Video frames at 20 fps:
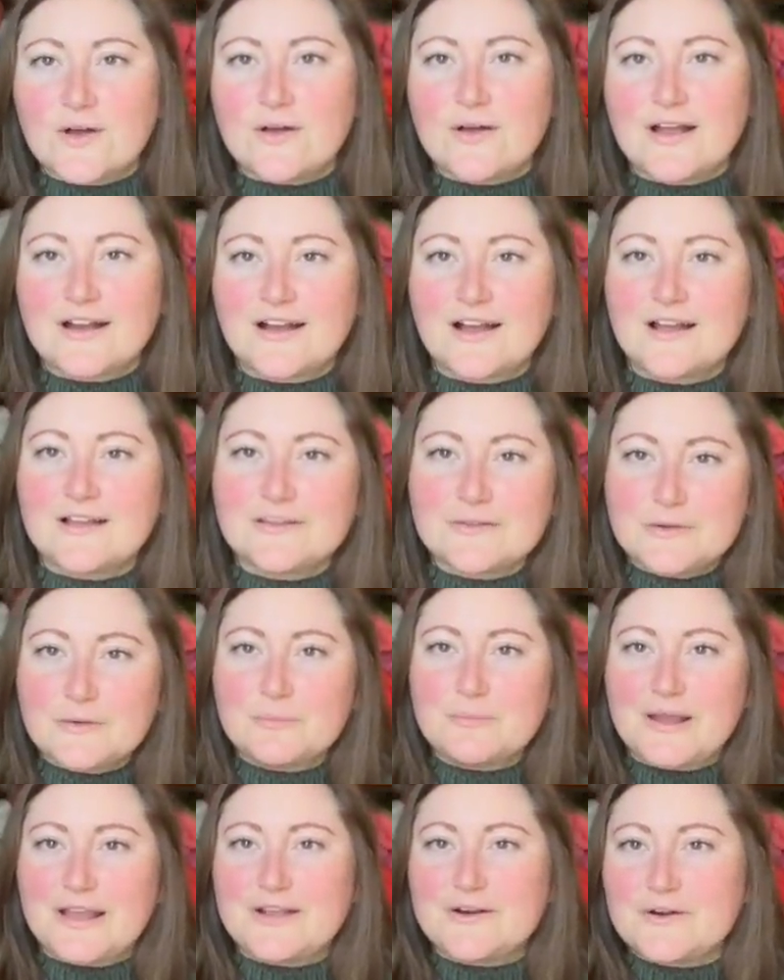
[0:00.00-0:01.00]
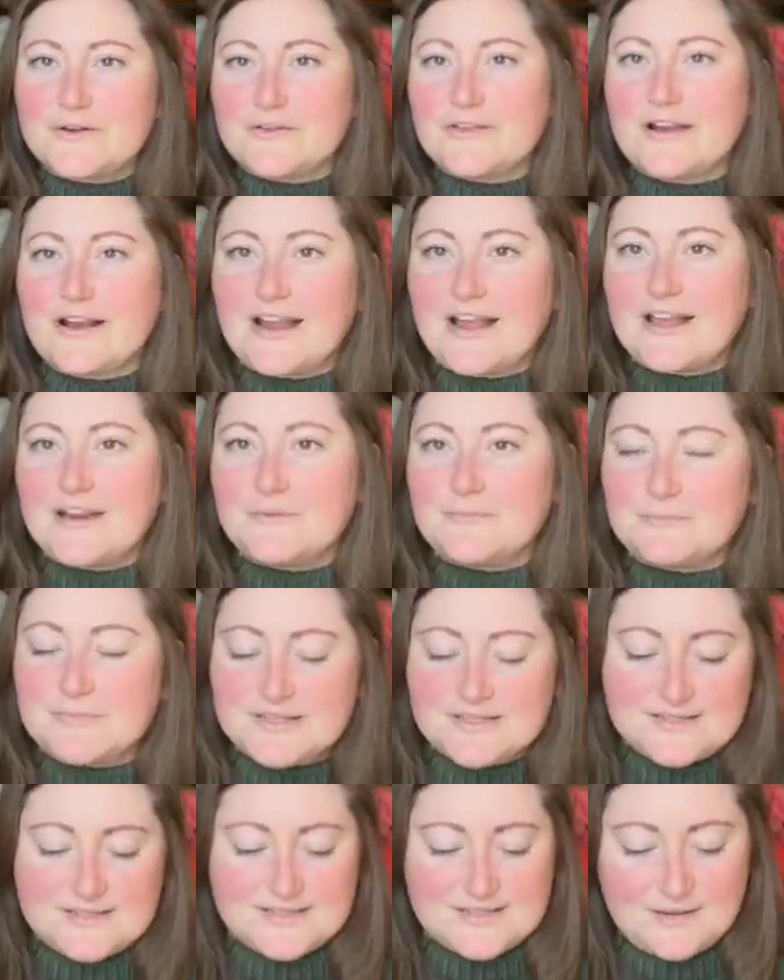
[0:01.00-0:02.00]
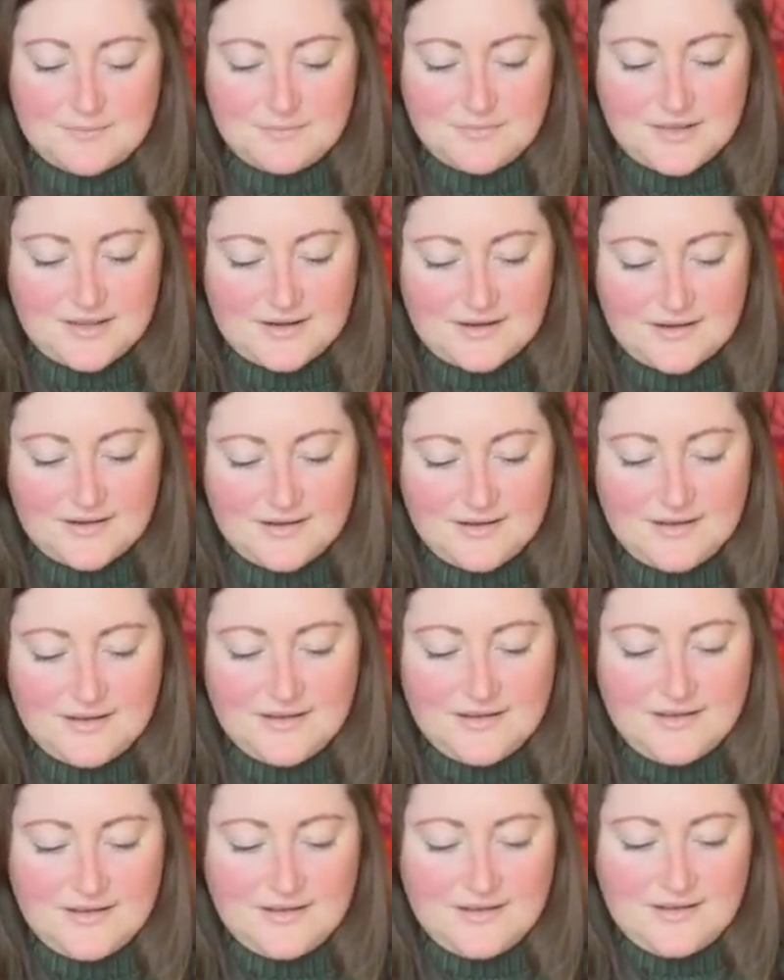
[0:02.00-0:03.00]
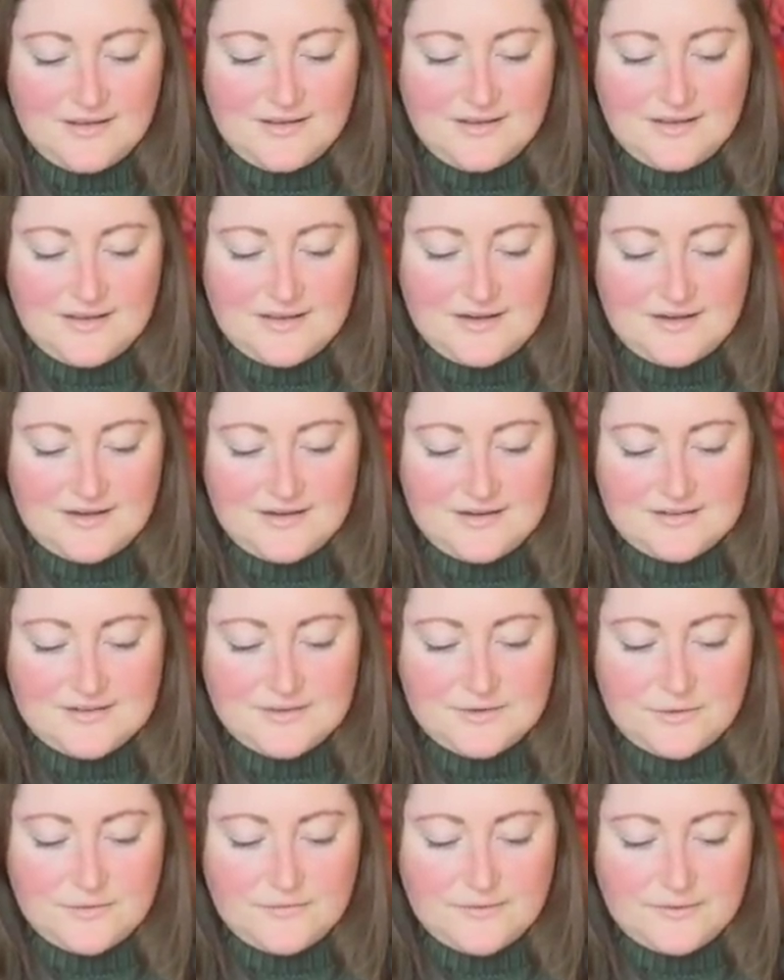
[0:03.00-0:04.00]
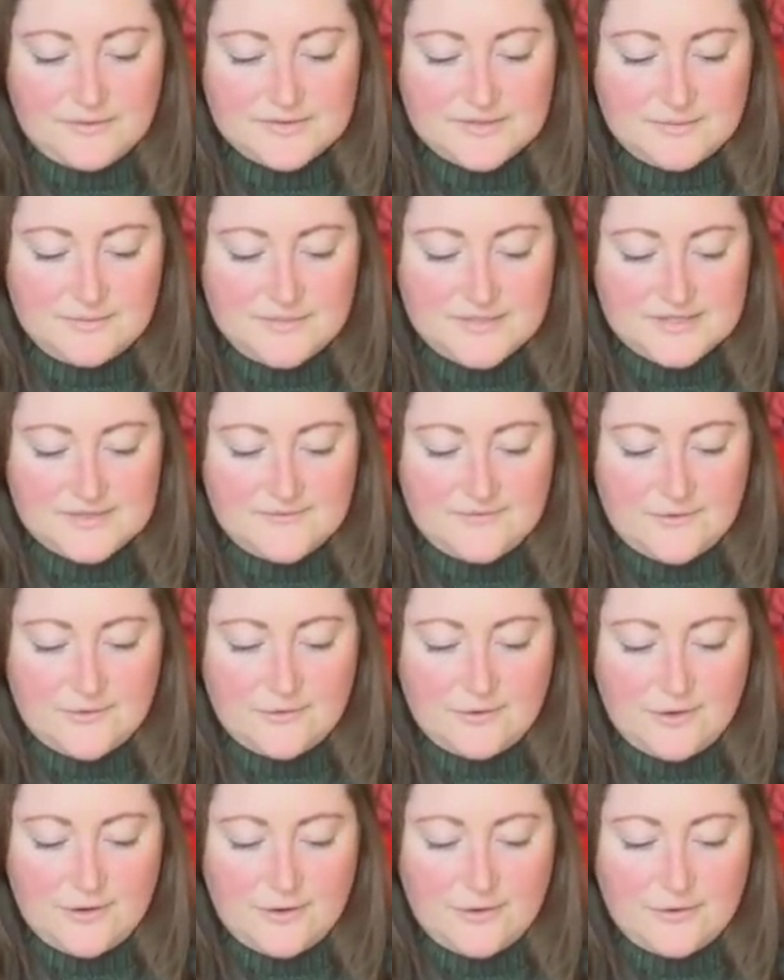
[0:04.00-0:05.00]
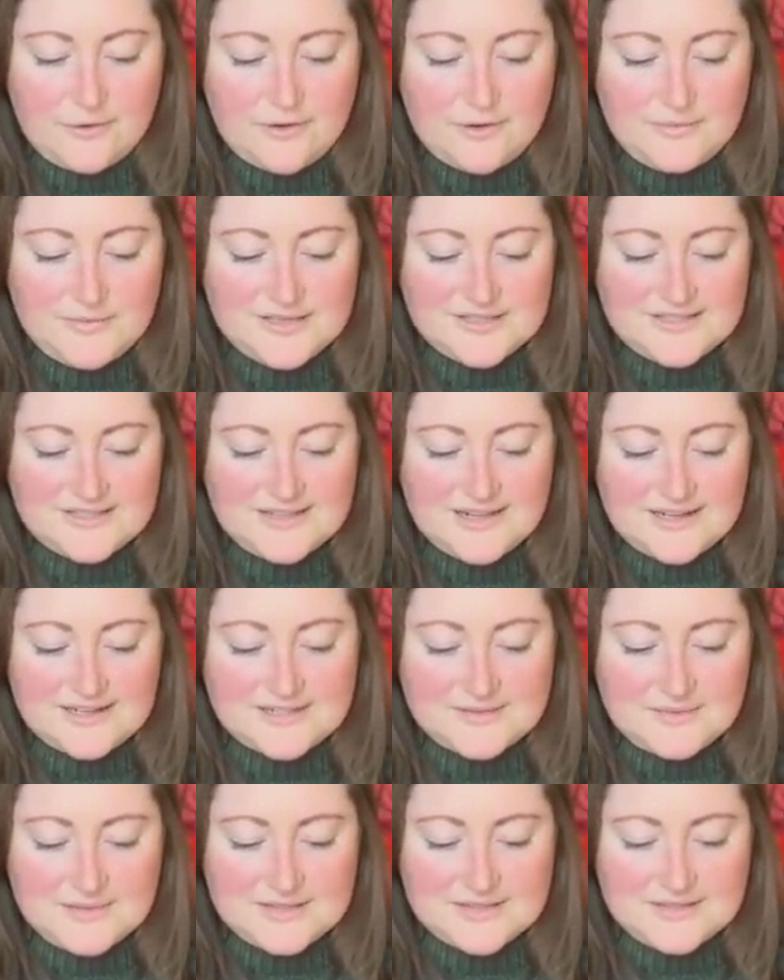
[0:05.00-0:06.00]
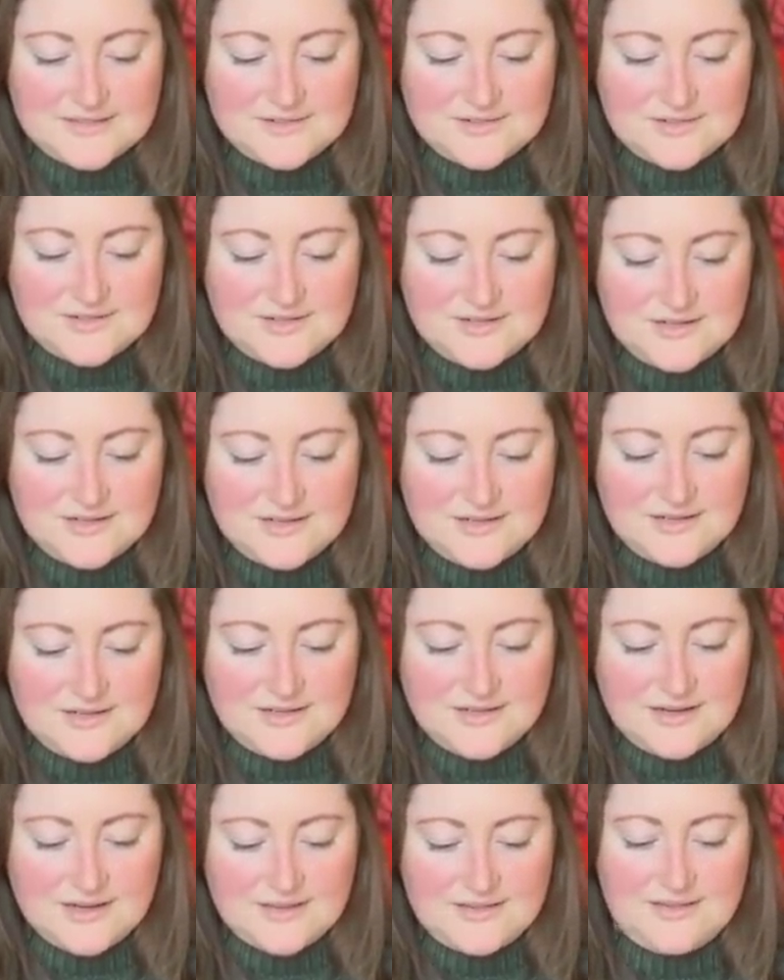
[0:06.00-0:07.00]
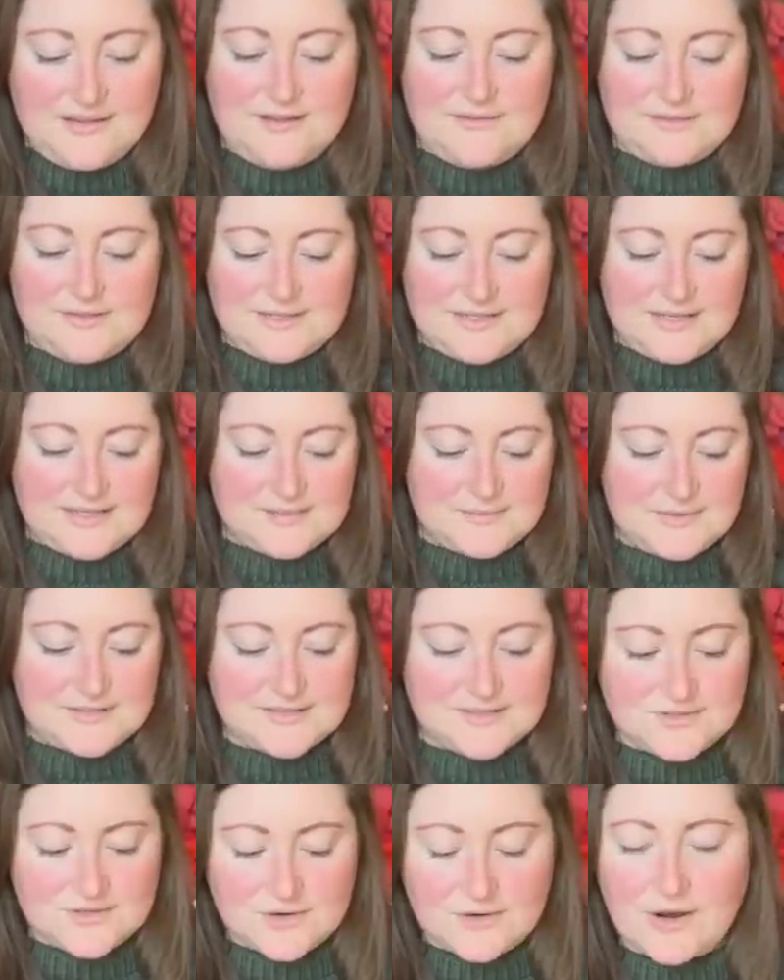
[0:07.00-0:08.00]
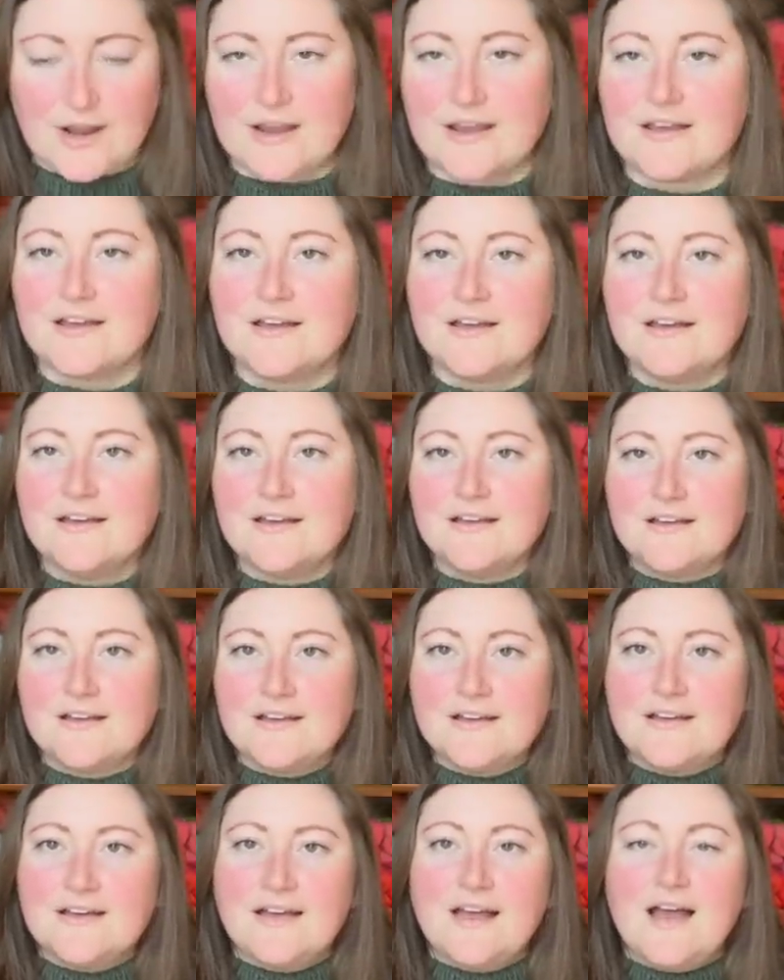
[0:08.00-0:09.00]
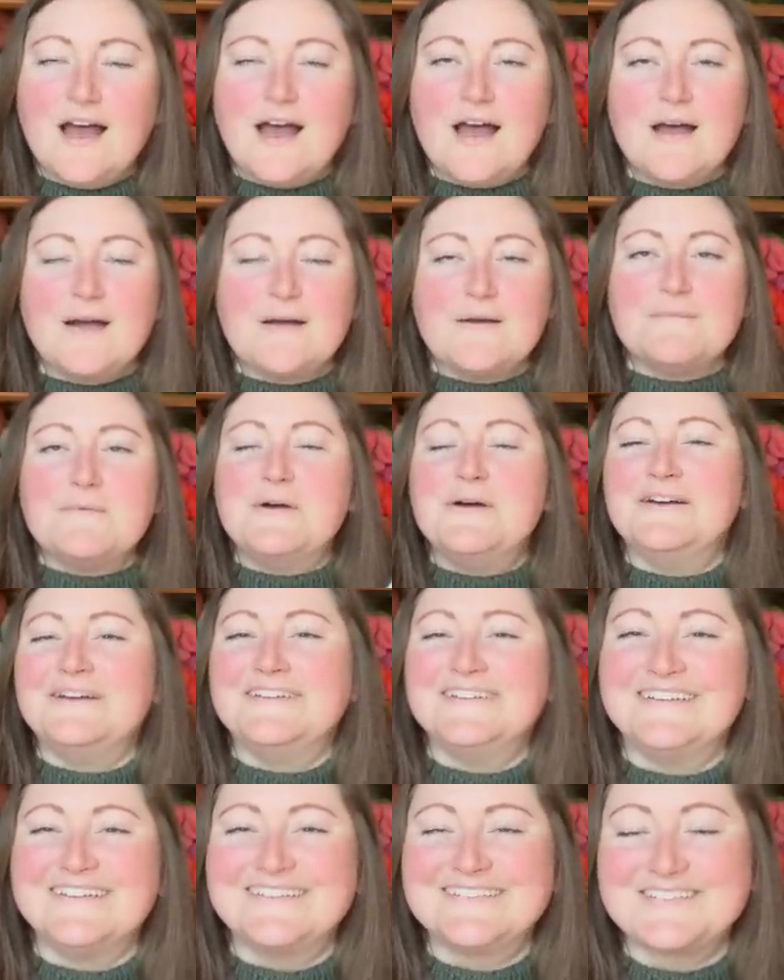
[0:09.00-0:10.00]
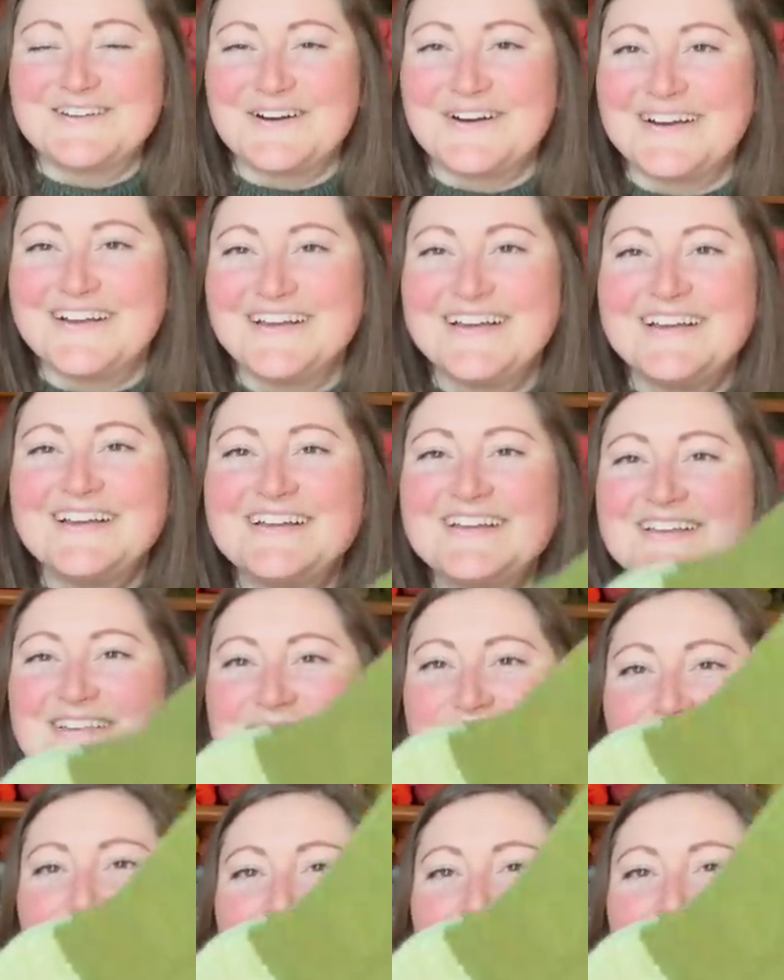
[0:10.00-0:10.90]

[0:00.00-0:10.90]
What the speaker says: got a little banner that I had a missed something, and I need to know if it was a missed phone call or a missed text message. I think it was a text message. Okay. Sorry. So I